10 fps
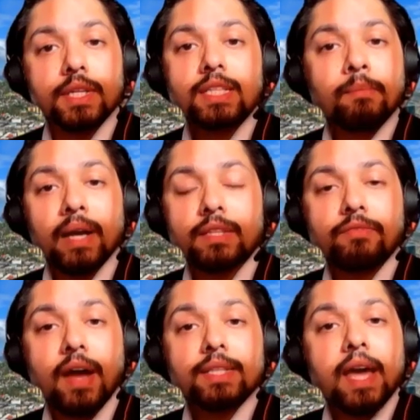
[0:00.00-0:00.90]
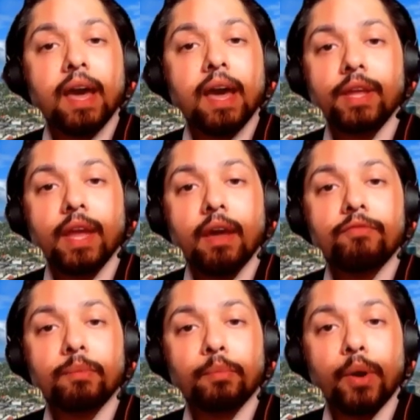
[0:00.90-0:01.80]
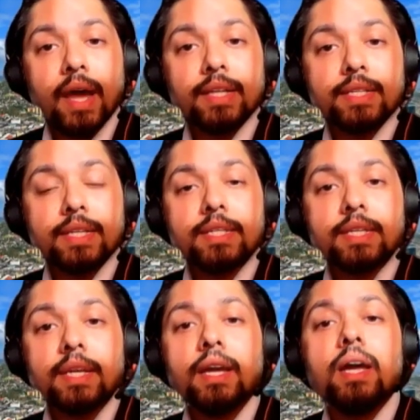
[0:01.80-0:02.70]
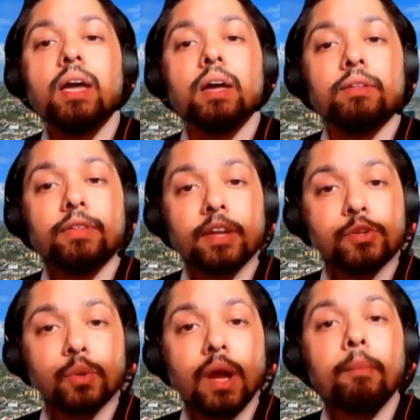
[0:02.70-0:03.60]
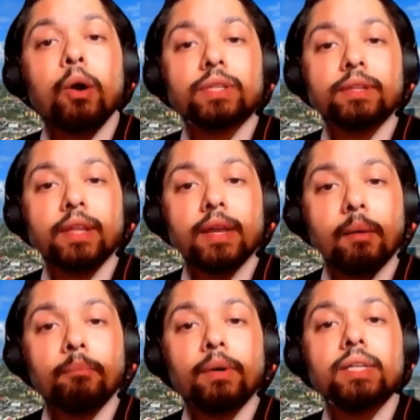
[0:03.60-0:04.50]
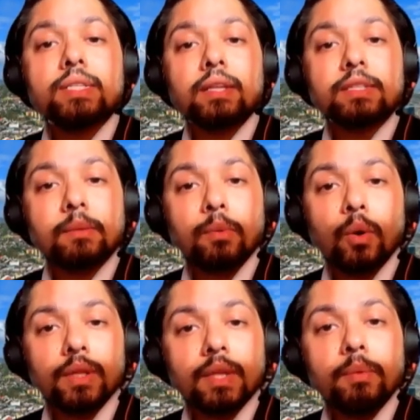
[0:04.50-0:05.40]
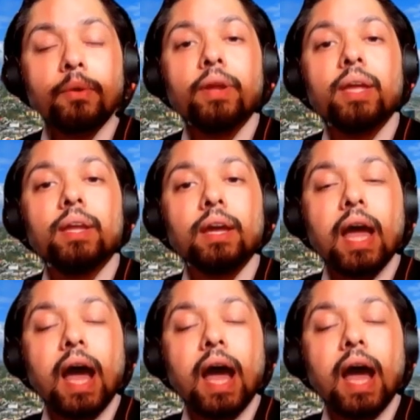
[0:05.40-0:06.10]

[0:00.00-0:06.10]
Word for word: As a matter of fact, every year for Pride TT, they do come out in their numbers and support the parade.